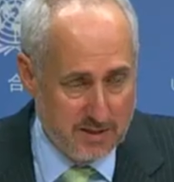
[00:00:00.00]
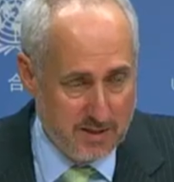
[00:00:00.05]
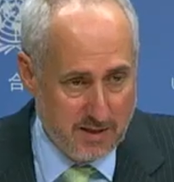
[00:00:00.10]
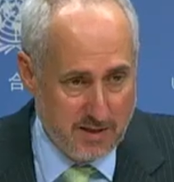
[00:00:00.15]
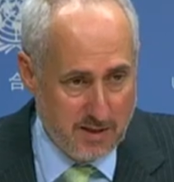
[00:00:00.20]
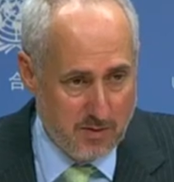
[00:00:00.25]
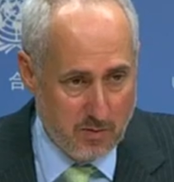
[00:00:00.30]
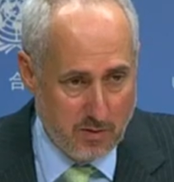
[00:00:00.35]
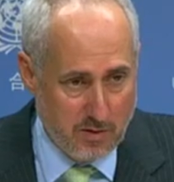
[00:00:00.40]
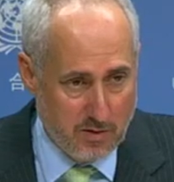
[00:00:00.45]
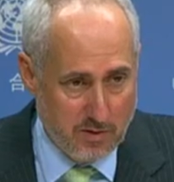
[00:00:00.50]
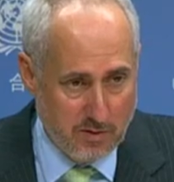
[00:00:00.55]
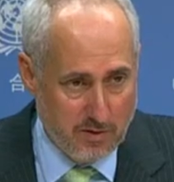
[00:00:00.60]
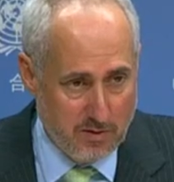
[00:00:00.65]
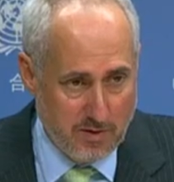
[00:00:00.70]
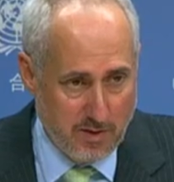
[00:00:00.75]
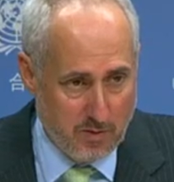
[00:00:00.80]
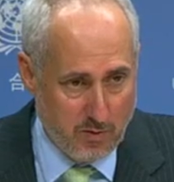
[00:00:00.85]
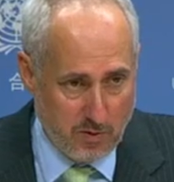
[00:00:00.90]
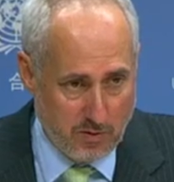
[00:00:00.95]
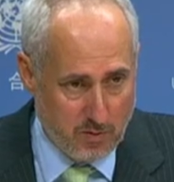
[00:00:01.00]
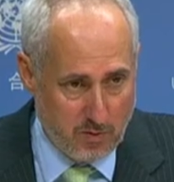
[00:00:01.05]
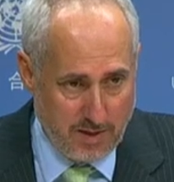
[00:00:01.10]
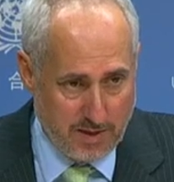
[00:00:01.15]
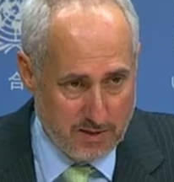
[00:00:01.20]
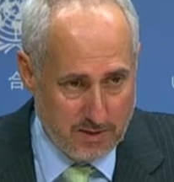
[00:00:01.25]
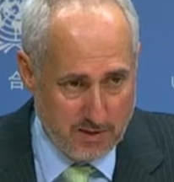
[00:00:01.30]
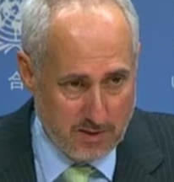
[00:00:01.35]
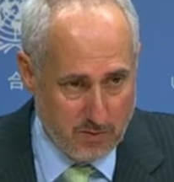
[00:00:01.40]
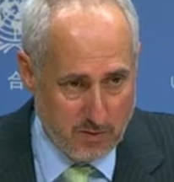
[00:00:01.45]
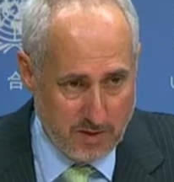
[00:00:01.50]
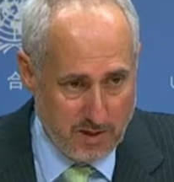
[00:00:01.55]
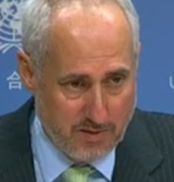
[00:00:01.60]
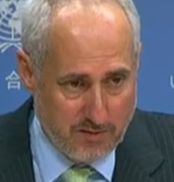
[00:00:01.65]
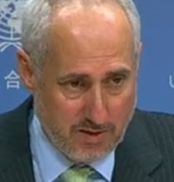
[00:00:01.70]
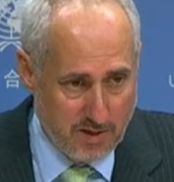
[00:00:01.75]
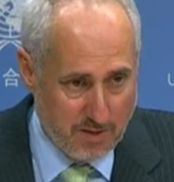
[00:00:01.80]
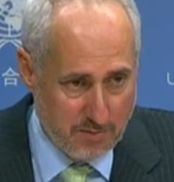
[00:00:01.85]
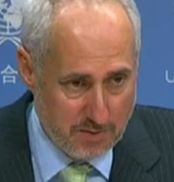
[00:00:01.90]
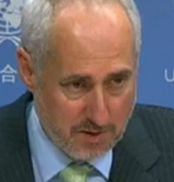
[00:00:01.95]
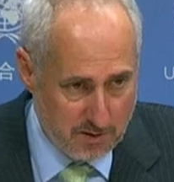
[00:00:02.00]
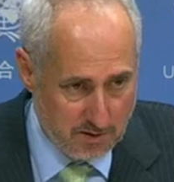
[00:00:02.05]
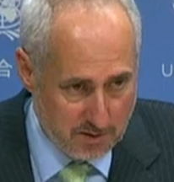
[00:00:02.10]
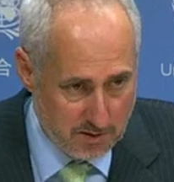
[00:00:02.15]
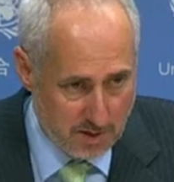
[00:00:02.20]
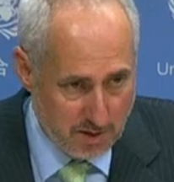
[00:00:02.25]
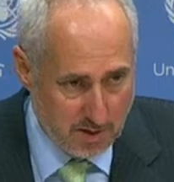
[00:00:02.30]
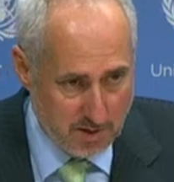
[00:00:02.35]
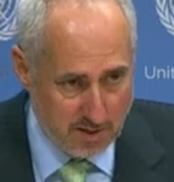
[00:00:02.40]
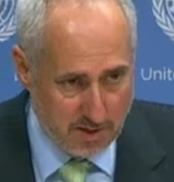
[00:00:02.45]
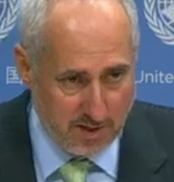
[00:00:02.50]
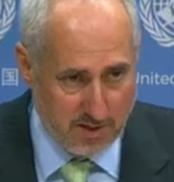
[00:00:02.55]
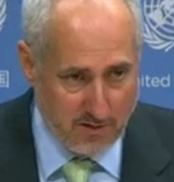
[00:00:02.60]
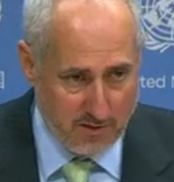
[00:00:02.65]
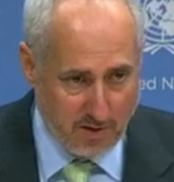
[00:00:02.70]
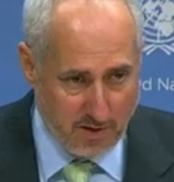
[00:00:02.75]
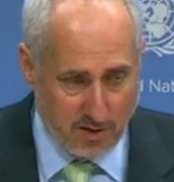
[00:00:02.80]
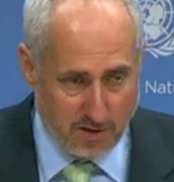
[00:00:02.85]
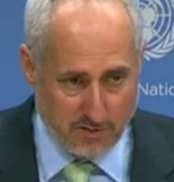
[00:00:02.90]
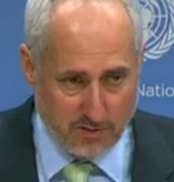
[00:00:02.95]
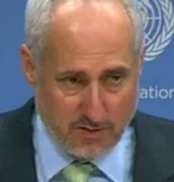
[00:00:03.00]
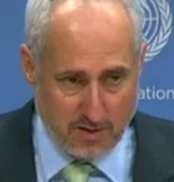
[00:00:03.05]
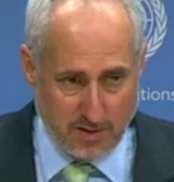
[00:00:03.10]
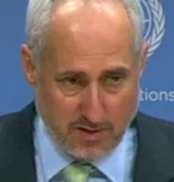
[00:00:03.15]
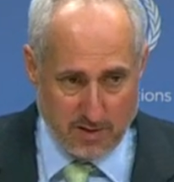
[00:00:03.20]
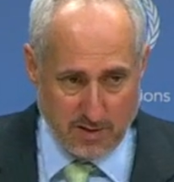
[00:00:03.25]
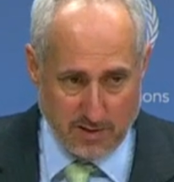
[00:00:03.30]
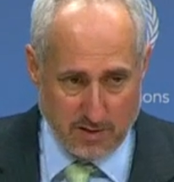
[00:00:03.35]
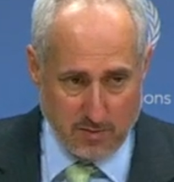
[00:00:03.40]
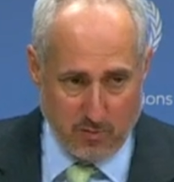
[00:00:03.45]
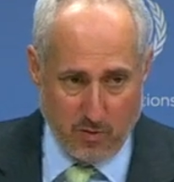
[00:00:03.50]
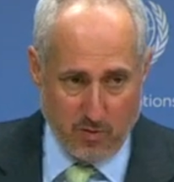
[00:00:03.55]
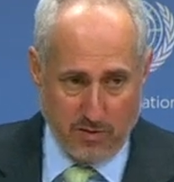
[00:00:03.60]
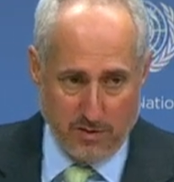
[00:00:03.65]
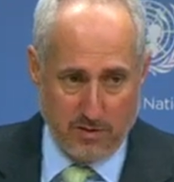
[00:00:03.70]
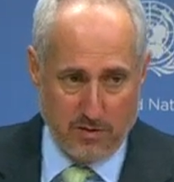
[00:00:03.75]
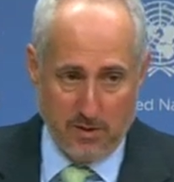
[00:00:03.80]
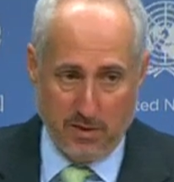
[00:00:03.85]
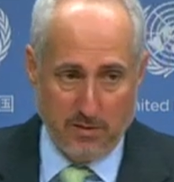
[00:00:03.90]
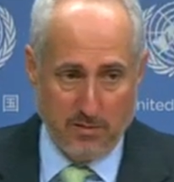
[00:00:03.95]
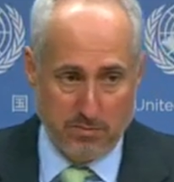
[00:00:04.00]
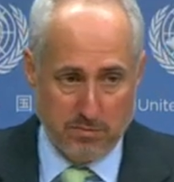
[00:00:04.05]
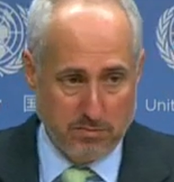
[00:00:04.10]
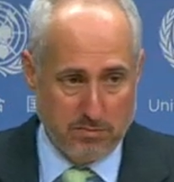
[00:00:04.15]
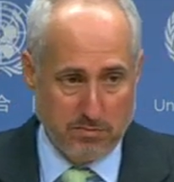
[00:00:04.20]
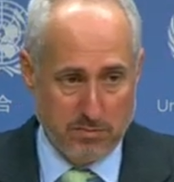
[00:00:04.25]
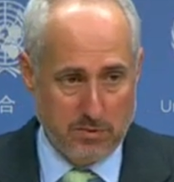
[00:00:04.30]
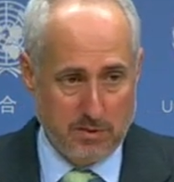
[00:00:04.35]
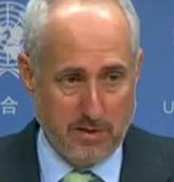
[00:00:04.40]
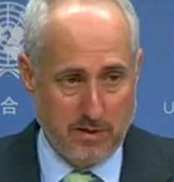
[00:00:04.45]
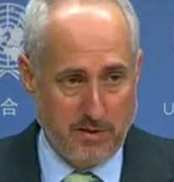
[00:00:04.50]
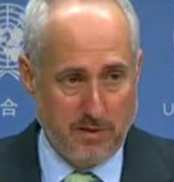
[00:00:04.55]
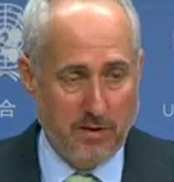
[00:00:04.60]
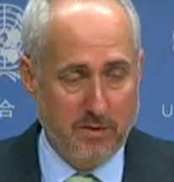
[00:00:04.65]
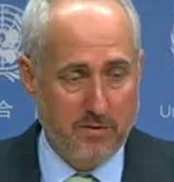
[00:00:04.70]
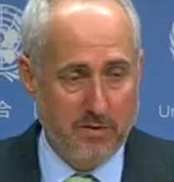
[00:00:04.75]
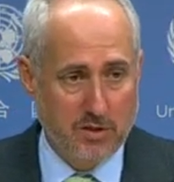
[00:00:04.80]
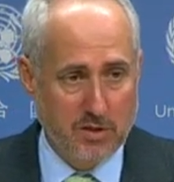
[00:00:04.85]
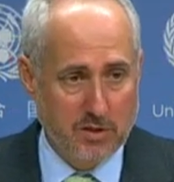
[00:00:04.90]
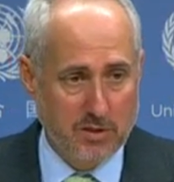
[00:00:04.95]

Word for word: is that they were they were granted. We have not been involved at this point. Okay. On the